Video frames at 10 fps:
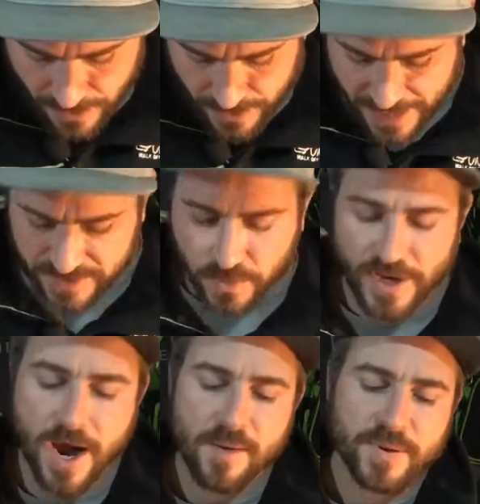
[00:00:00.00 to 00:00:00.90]
Next one
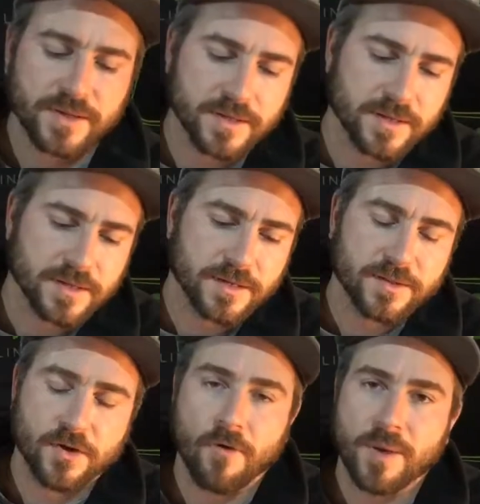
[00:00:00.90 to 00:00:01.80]
up,
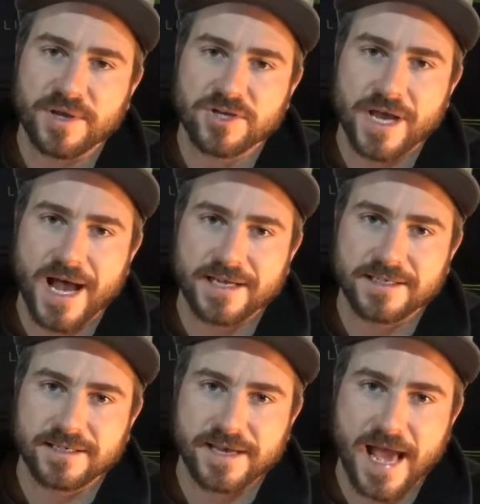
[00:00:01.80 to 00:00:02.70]
the grubby shad.
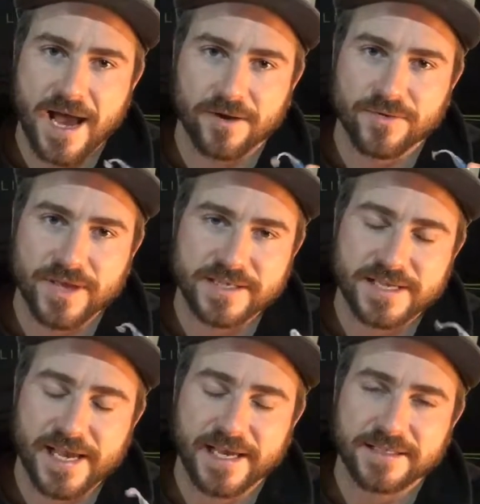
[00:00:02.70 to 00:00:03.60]
Now this
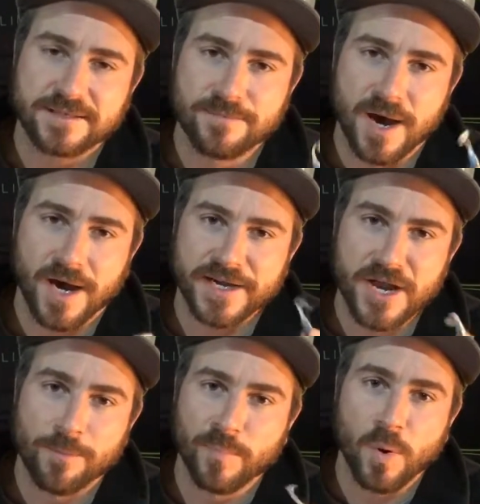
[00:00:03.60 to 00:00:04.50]
is my
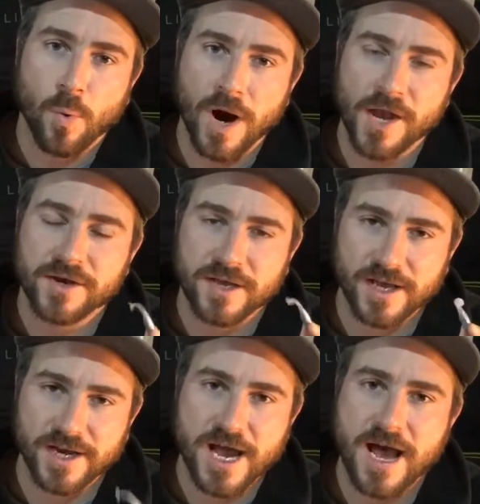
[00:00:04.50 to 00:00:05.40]
#1
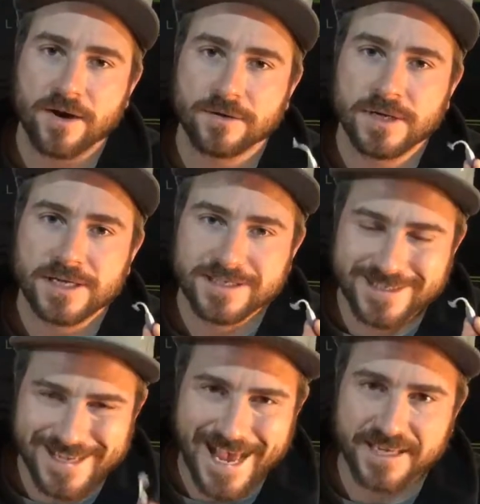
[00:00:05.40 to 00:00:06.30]
canal
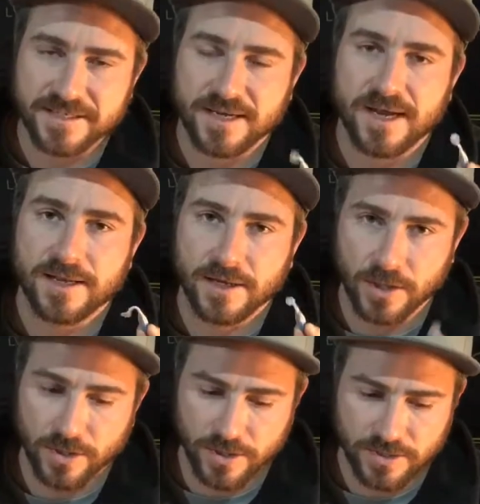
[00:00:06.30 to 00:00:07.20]
zander
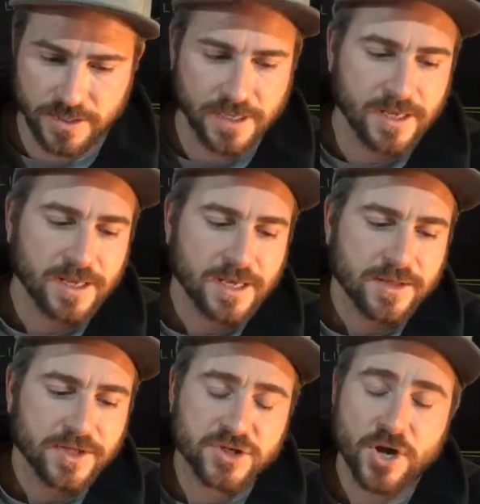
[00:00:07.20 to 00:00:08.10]
lure.
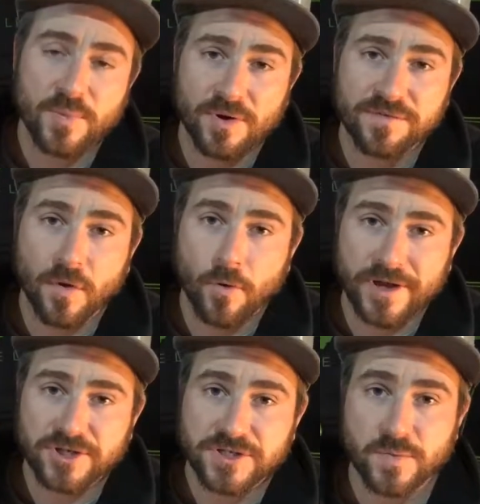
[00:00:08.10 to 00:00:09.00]
The 2.4
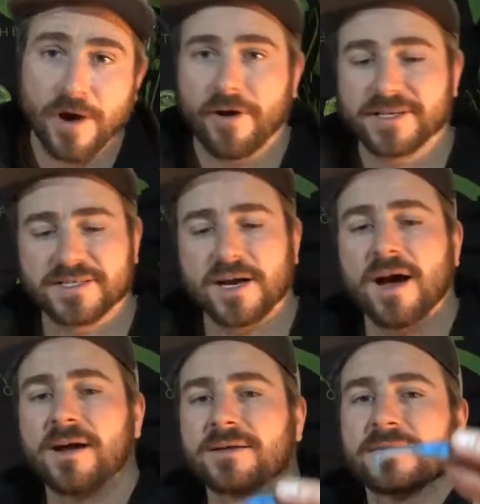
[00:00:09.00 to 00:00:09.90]
inch is where I
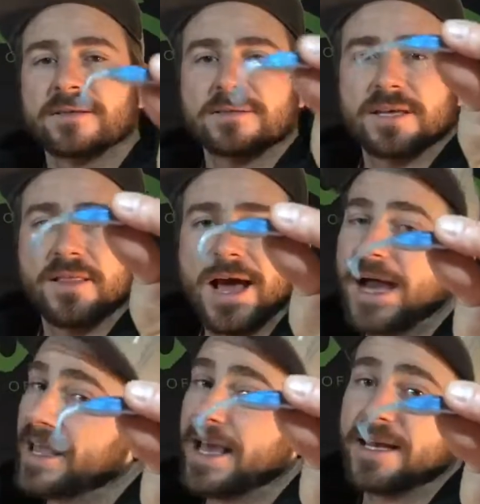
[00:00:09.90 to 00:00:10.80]
start, so that
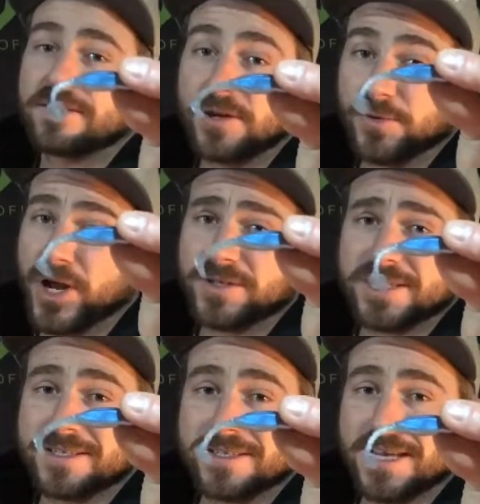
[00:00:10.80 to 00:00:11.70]
again you'll
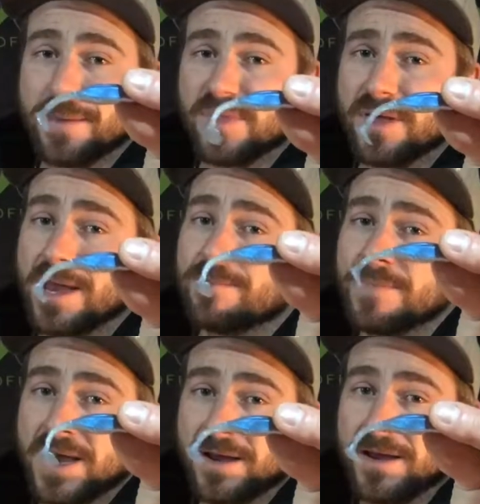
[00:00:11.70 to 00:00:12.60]
notice the same theme.
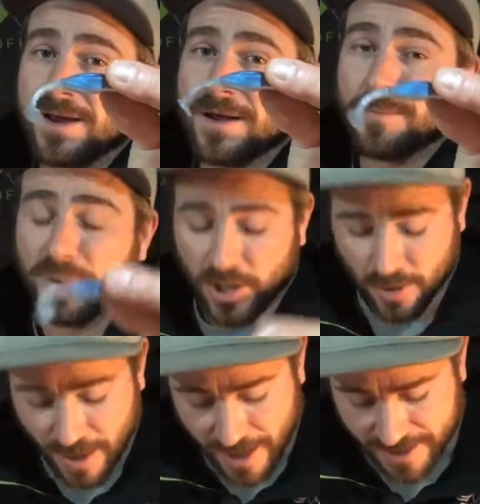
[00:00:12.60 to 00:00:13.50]

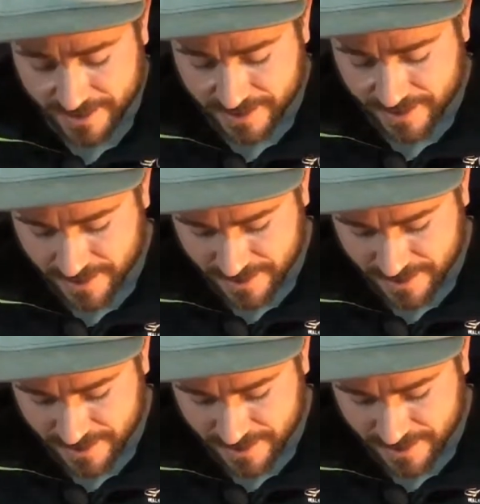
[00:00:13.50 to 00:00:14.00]
Blue ice,